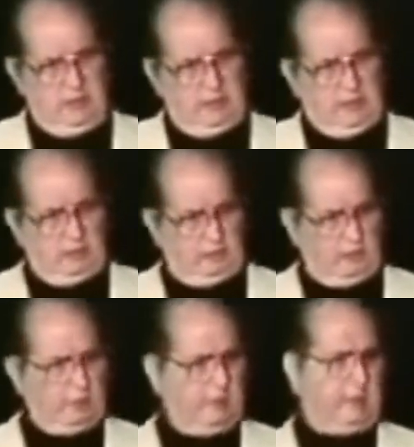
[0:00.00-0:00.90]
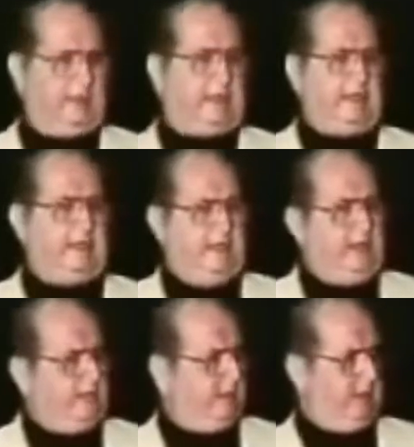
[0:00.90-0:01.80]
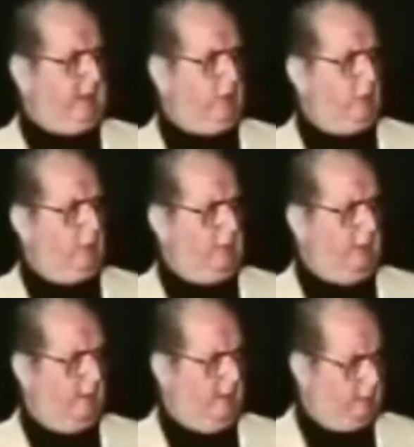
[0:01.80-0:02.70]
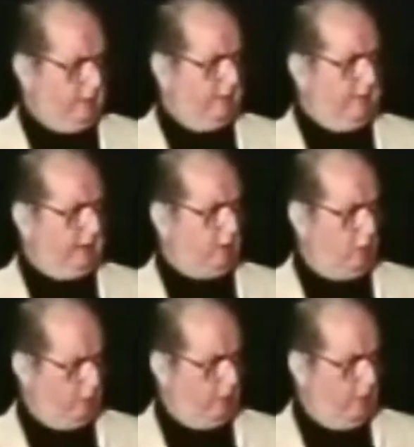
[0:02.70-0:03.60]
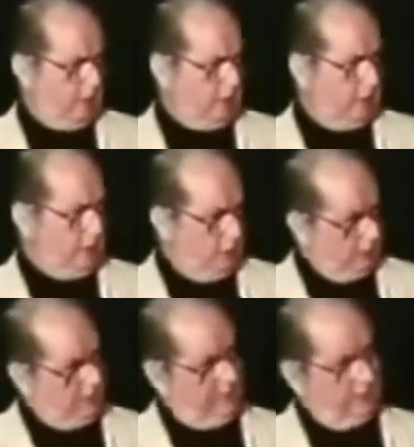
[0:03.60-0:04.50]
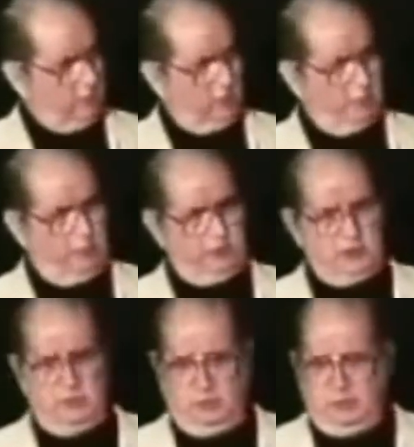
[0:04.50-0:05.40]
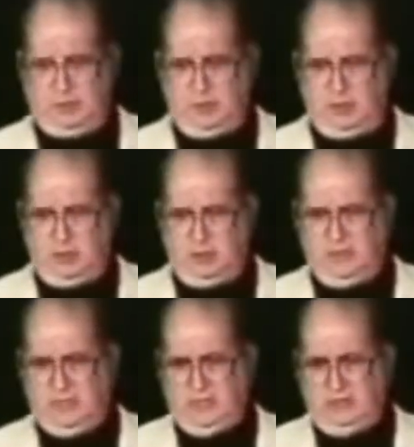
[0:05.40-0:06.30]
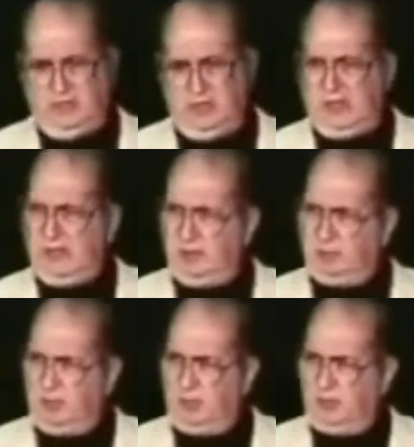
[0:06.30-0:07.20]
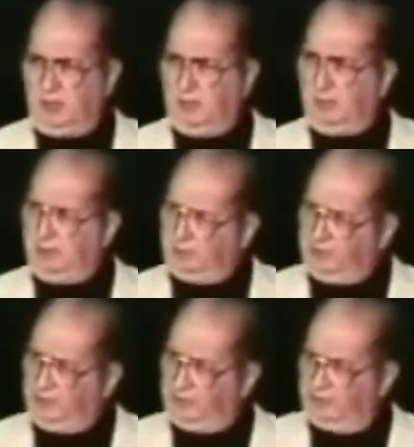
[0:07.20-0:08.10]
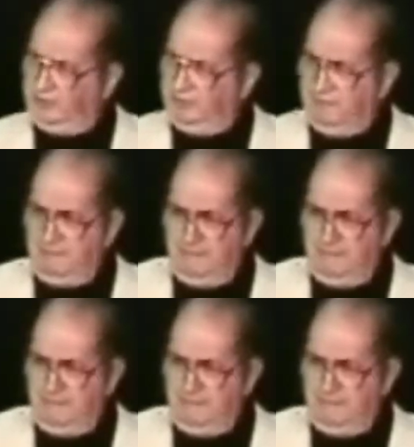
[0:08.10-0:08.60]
And they stipulated that anybody who would be a member of that corporation or work for that corporation would be called not an employee, but a citizen.